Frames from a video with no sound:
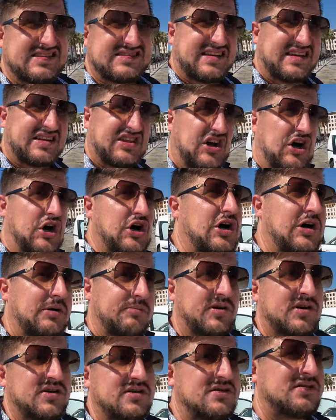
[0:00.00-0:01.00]
it's like the
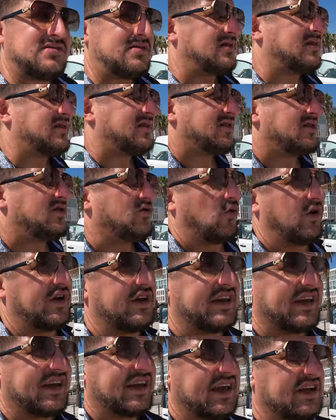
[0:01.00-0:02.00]
hub where
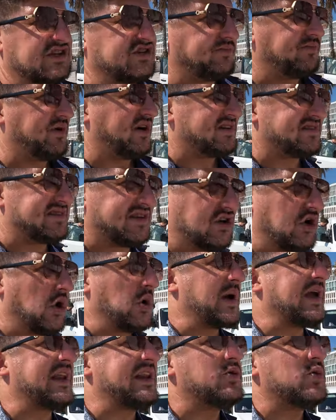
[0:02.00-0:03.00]
you can catch a bus and
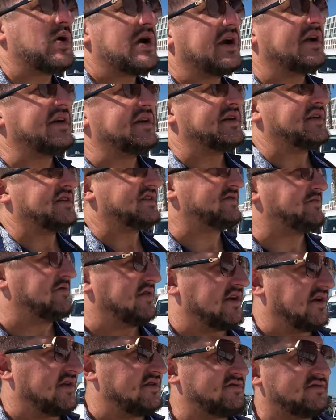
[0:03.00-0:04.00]
go anywhere here in
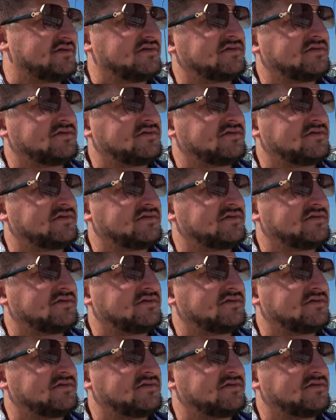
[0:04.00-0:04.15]
Split.